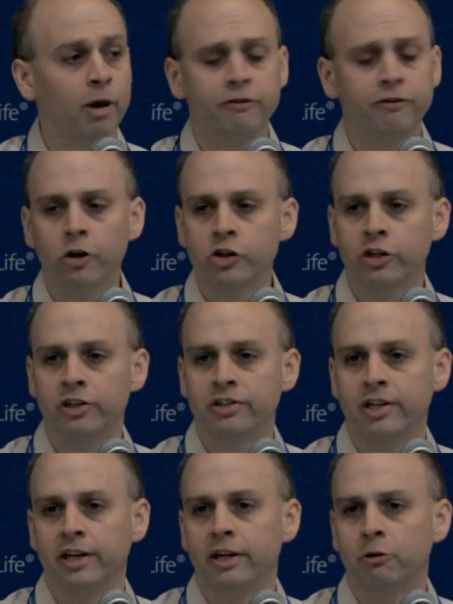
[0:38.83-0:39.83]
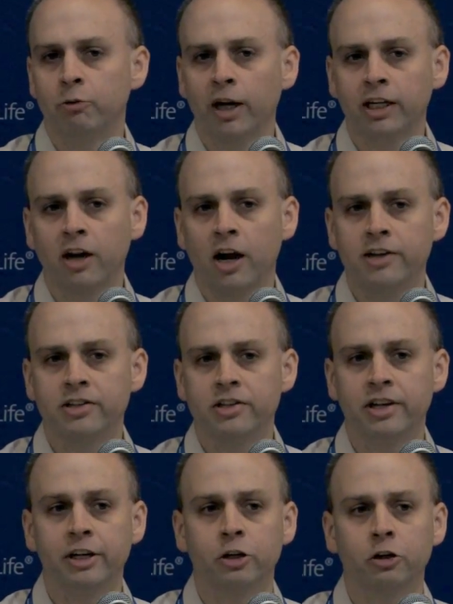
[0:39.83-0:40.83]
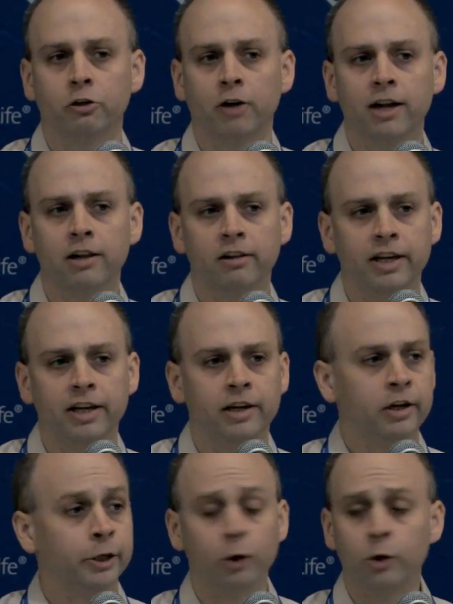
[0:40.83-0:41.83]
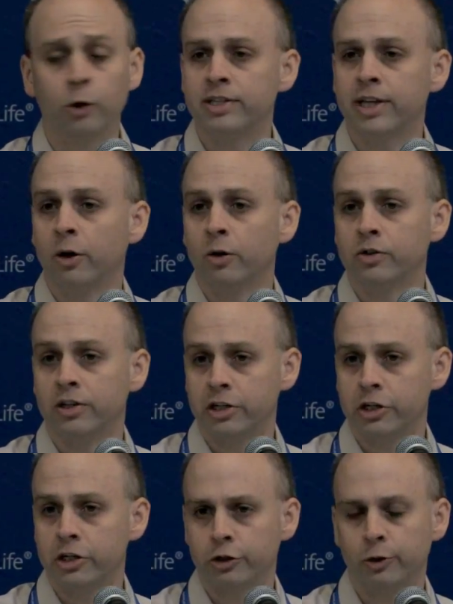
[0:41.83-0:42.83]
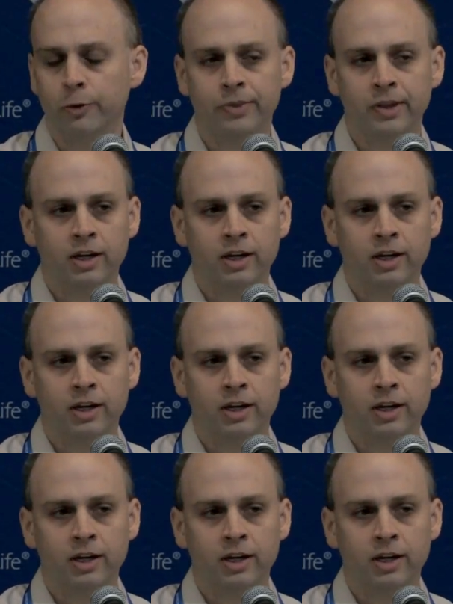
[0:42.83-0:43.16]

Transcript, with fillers: malfunctions and it recognizes incorrectly your own cells and tissue.